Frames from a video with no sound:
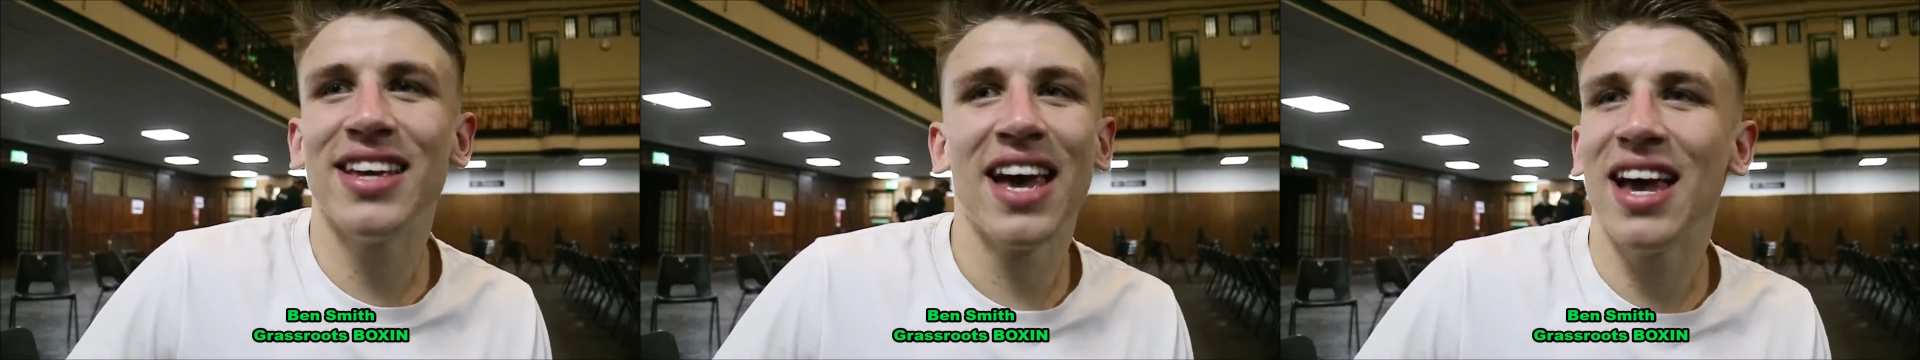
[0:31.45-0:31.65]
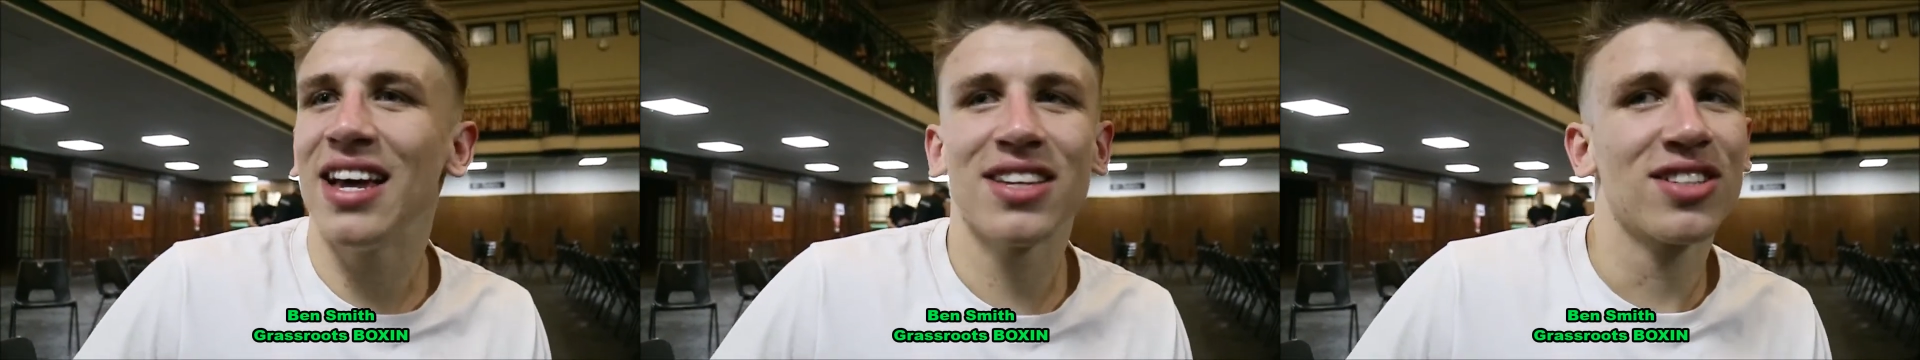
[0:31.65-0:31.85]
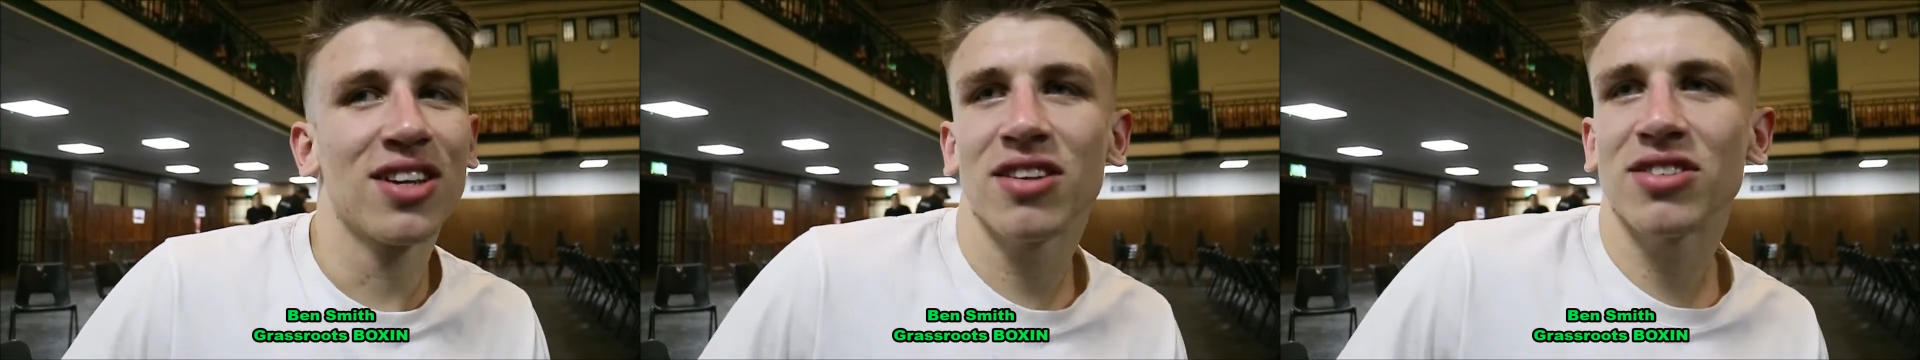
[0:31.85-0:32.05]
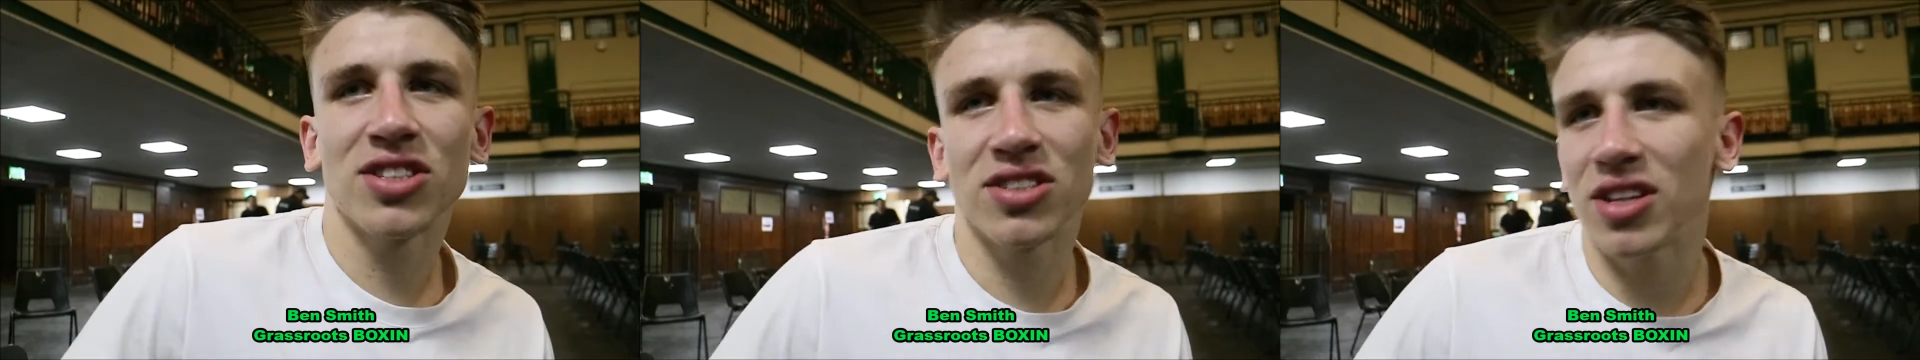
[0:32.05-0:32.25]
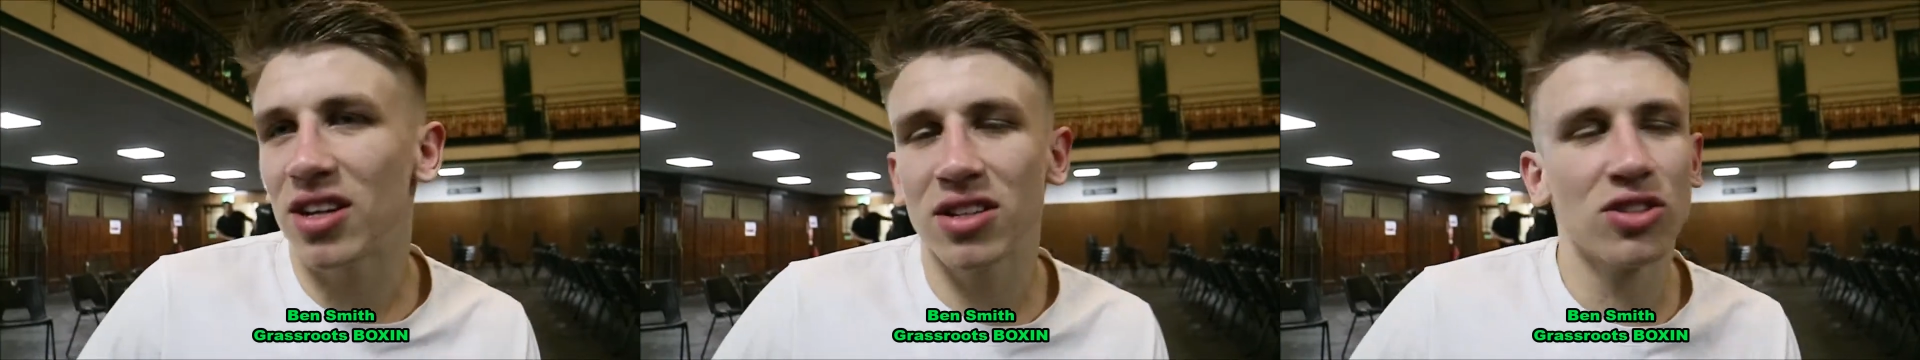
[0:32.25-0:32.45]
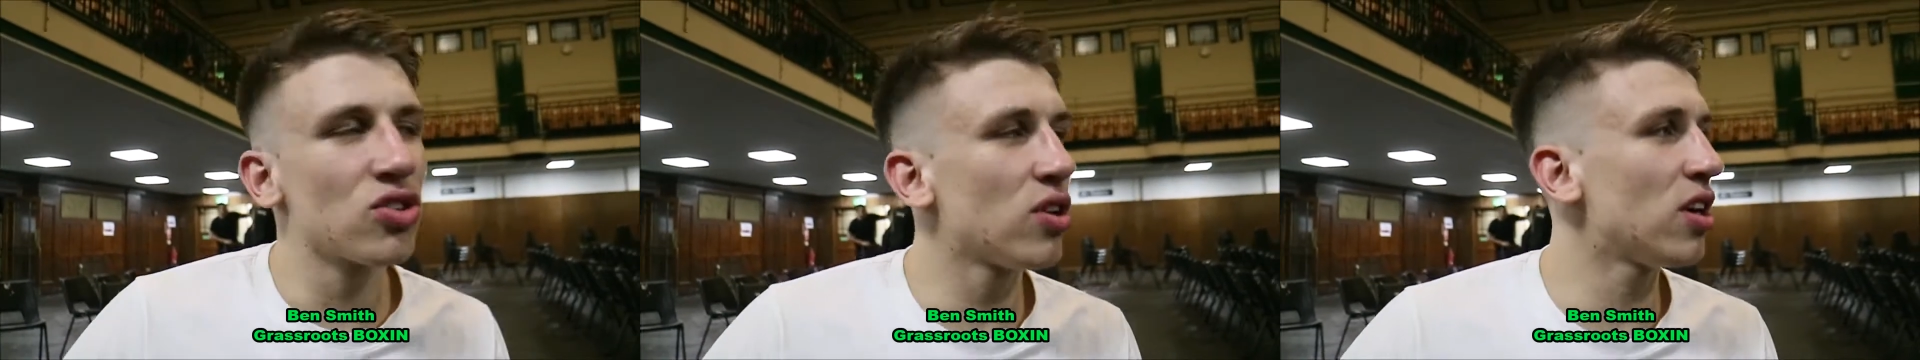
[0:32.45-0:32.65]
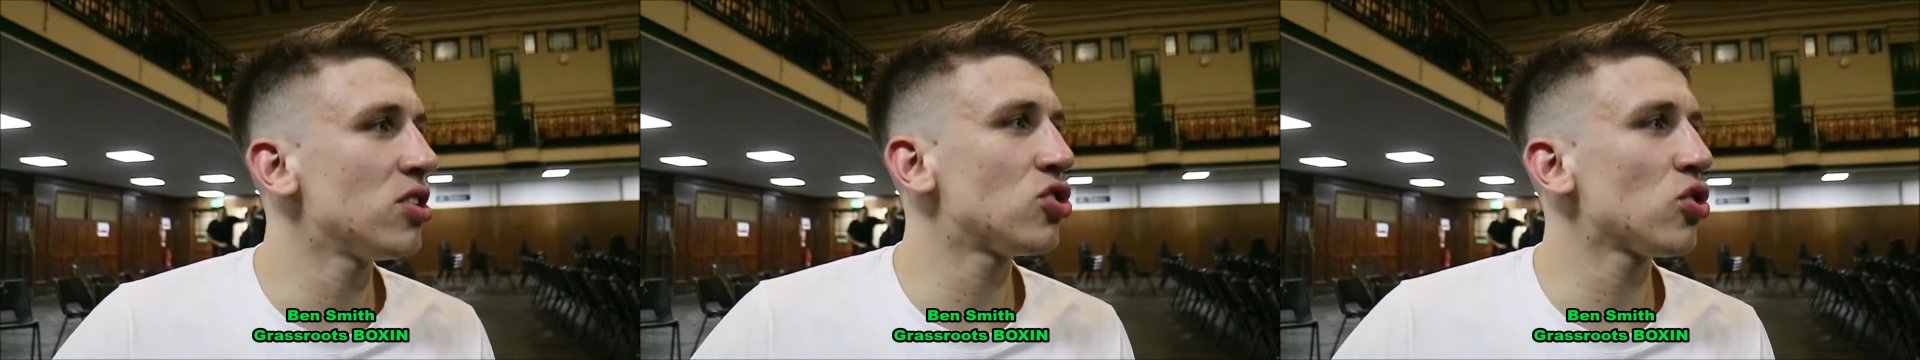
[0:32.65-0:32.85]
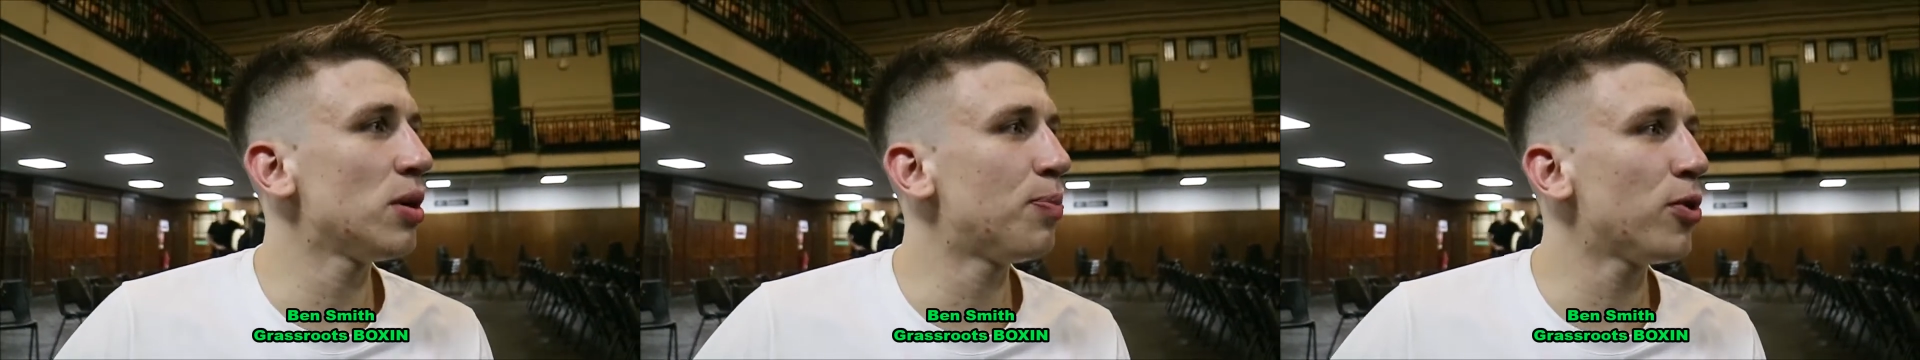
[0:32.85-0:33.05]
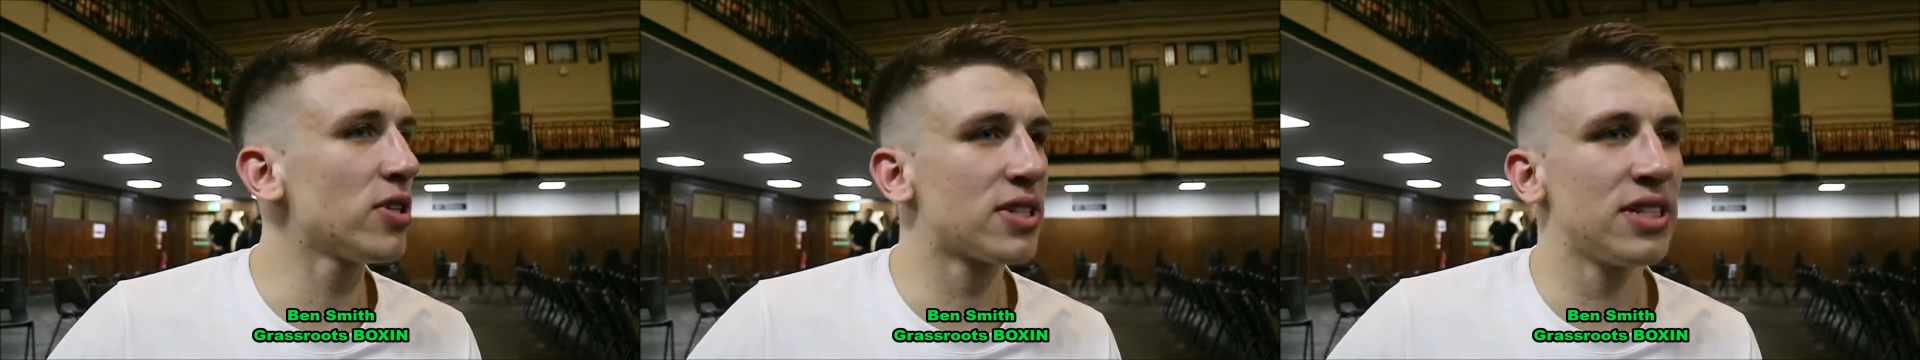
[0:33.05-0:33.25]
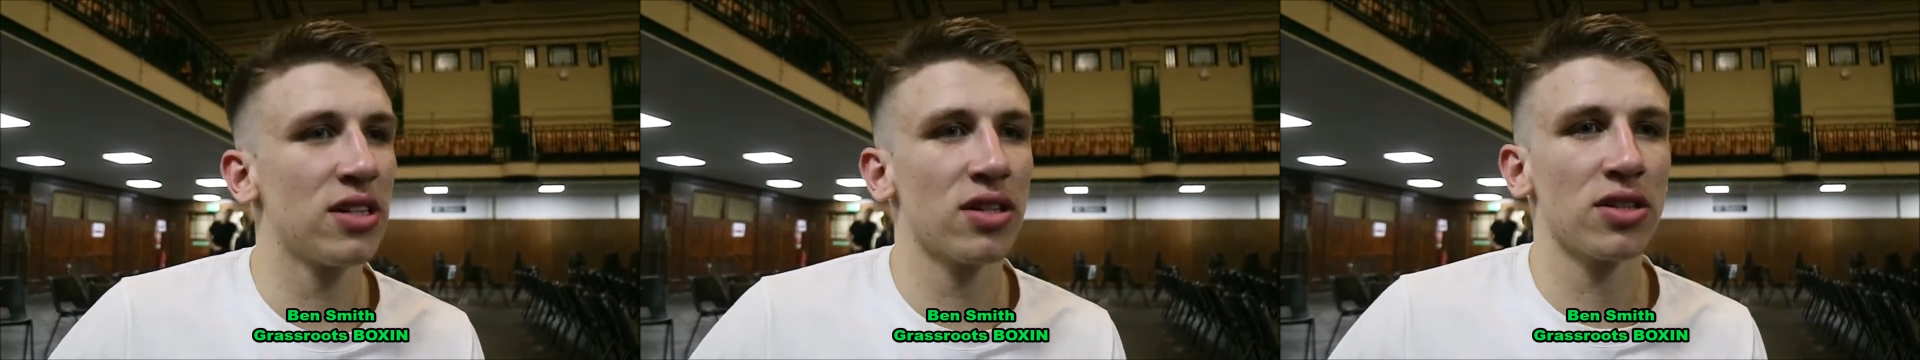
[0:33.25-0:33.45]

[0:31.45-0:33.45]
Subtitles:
Yeah, so I enjoy boxing,